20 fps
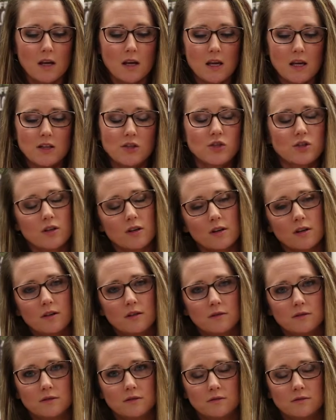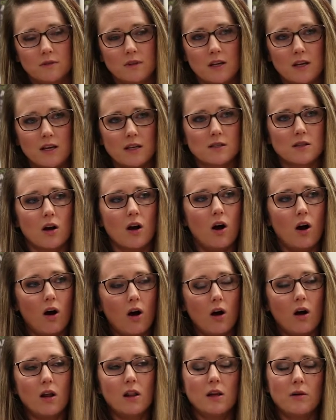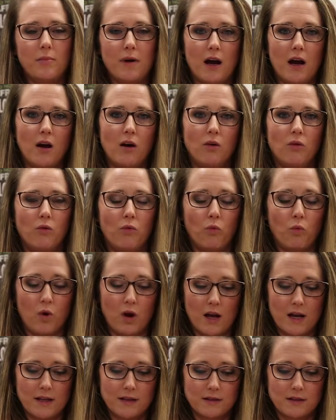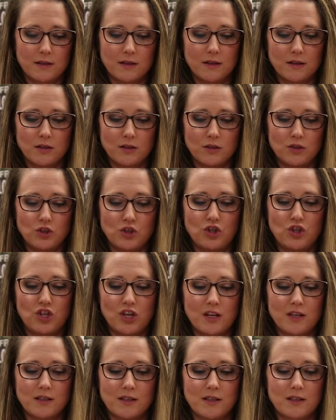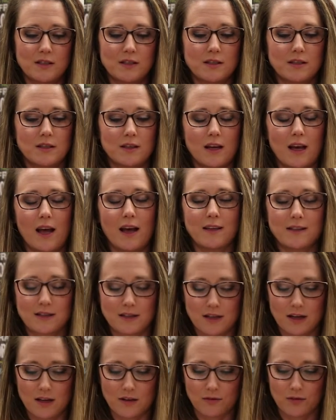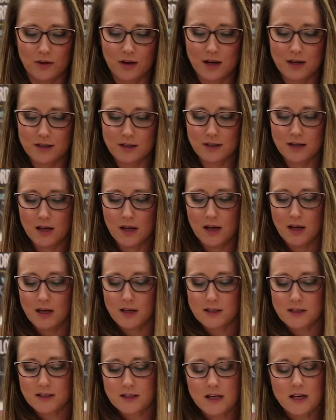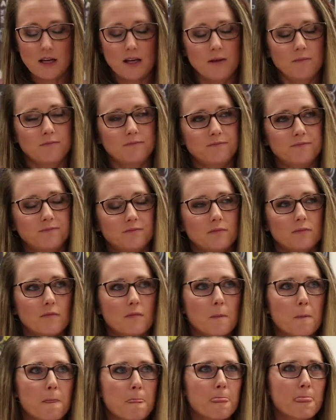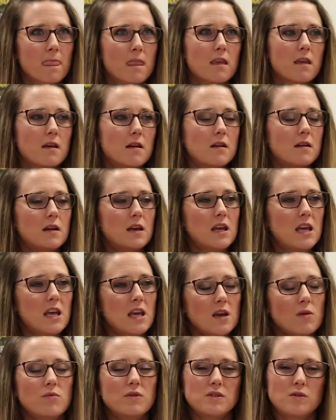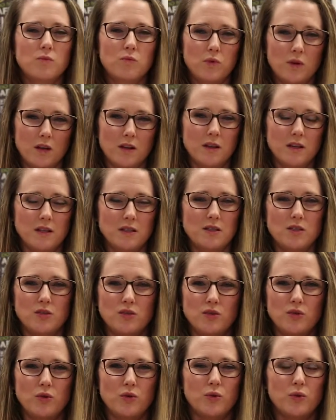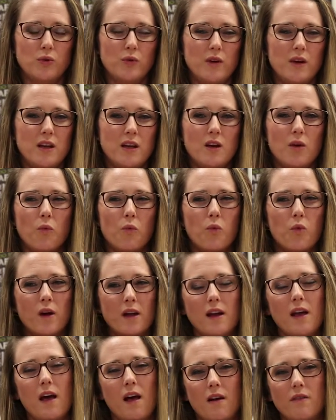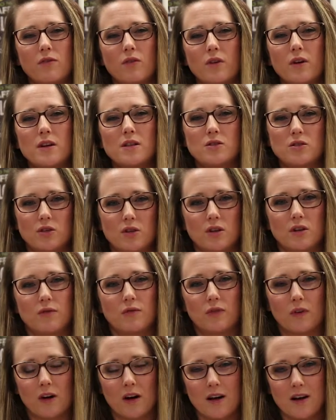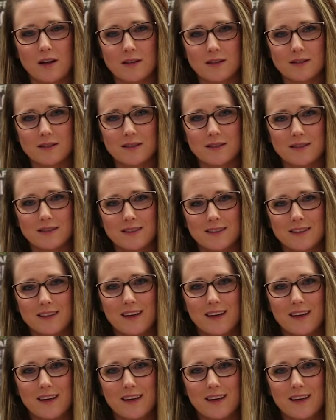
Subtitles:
Easter is all about what Jesus has done for us. See, He was willing to do whatever it took for us.